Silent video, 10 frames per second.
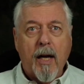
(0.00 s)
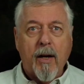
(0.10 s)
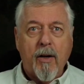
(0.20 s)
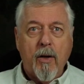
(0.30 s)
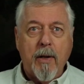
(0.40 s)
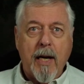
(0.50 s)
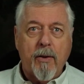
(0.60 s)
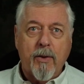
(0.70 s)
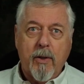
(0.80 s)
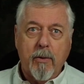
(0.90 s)
go
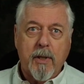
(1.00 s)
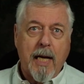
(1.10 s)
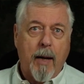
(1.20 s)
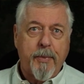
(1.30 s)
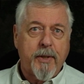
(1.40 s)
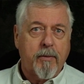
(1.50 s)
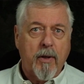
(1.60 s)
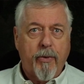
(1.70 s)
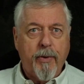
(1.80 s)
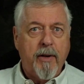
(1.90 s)
down 2 steps,
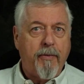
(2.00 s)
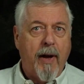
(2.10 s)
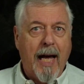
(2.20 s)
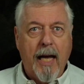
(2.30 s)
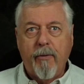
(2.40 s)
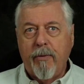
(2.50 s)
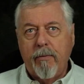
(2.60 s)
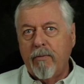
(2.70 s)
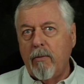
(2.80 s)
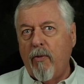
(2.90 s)
3 to 5,
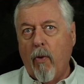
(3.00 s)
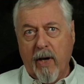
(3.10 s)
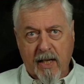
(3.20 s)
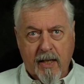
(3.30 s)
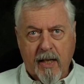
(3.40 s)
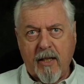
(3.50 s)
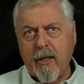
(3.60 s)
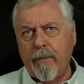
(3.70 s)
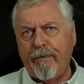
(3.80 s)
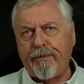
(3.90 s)
4 to 6.
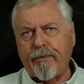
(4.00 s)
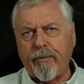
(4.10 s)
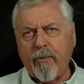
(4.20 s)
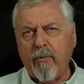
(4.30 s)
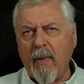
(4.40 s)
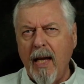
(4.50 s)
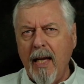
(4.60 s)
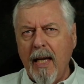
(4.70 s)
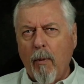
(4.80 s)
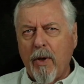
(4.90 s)

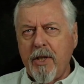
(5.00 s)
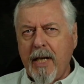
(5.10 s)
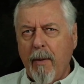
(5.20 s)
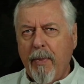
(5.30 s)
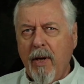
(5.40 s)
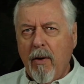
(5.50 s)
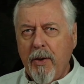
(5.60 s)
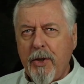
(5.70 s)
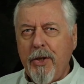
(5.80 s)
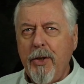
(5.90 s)
Once you get
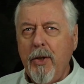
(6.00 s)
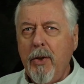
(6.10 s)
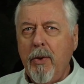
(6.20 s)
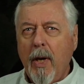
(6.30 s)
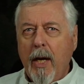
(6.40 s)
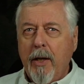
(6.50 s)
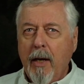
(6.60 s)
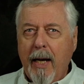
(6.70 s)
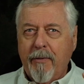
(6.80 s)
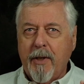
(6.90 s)
beyond 2, you
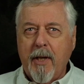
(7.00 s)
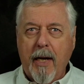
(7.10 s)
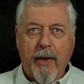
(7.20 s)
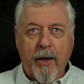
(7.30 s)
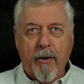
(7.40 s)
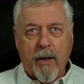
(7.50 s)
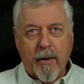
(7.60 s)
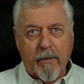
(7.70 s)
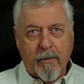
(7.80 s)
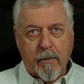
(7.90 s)
have to tie that knot
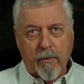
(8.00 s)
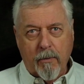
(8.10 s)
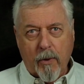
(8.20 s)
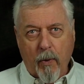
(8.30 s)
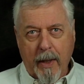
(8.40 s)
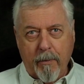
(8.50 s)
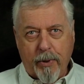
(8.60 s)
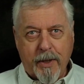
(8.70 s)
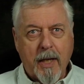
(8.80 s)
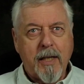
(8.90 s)
quite
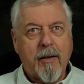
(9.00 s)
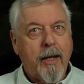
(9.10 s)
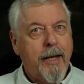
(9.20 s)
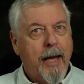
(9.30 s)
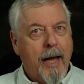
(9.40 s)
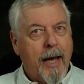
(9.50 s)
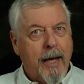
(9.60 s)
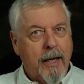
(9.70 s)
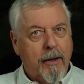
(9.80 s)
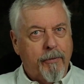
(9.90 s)
precisely,
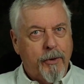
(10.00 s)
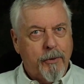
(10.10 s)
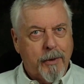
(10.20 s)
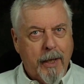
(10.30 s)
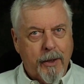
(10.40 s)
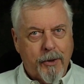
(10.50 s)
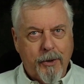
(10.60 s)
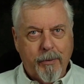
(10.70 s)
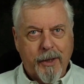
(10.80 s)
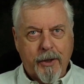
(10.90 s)
and if you get
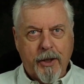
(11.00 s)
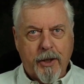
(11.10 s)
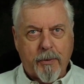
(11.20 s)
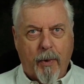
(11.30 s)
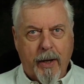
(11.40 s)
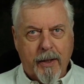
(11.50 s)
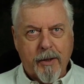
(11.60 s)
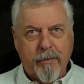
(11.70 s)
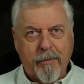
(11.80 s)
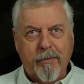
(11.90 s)
too much, it just breaks.
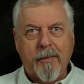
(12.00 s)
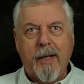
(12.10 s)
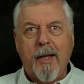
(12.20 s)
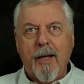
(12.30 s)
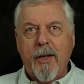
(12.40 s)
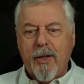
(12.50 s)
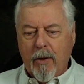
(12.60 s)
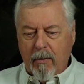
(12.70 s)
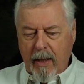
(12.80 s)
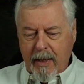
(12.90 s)

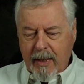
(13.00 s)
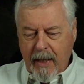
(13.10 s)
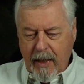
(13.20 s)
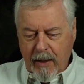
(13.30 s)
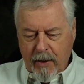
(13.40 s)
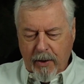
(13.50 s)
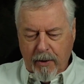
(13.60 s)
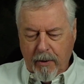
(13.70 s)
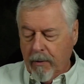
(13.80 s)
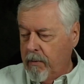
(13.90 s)
So let's get
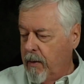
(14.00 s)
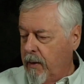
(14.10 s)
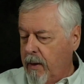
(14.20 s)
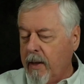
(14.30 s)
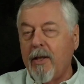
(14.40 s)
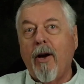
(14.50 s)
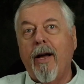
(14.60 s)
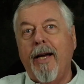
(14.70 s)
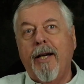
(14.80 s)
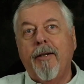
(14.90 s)
into
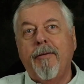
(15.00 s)
tying